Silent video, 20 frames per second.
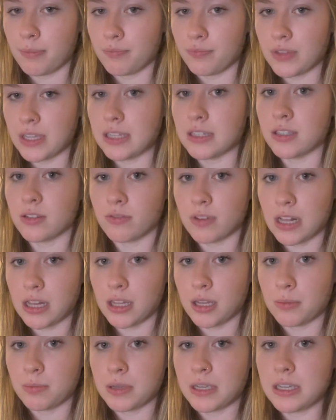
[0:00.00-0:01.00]
and
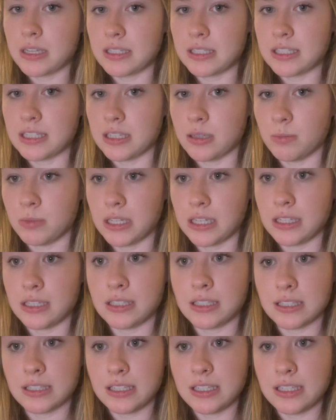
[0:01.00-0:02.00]
develop TB
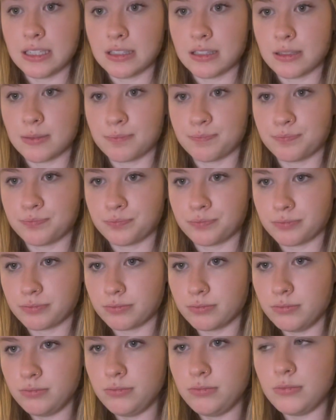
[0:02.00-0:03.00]
disease.
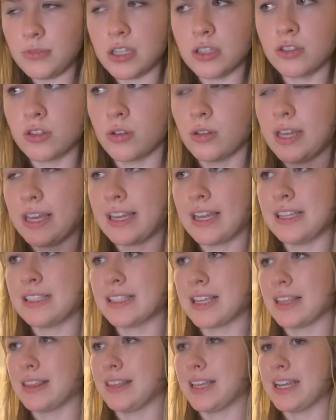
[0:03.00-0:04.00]
So like I
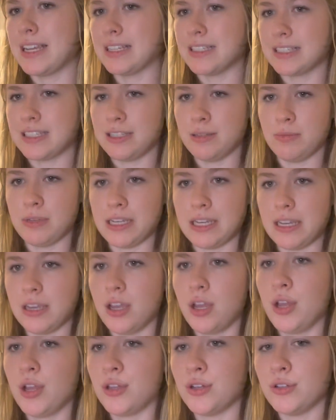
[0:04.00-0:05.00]
said, latent TB,
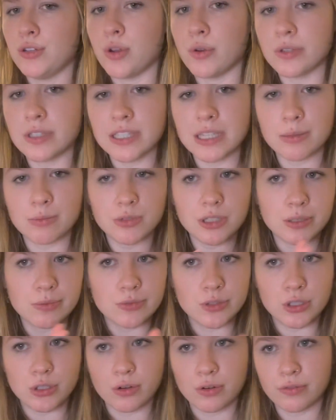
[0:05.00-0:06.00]
no
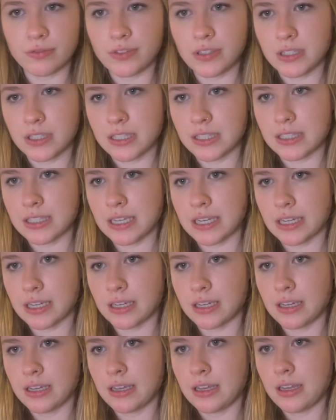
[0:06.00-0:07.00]
symptoms, you don't feel
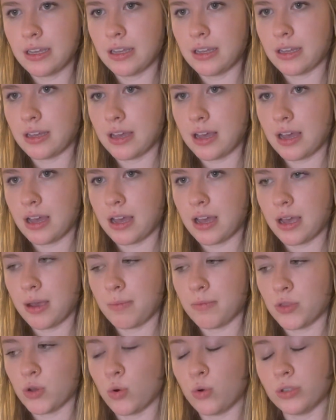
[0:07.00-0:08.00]
sick.
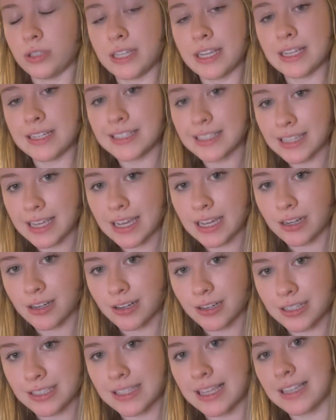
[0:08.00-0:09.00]
The only
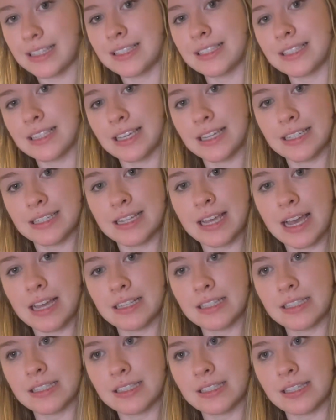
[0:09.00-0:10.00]
indicator is that skin
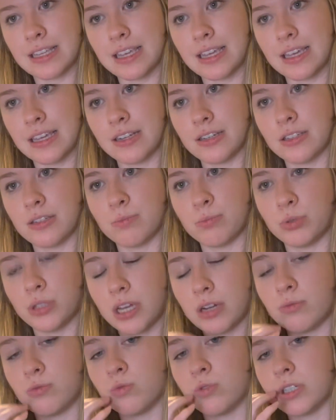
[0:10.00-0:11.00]
tests and blood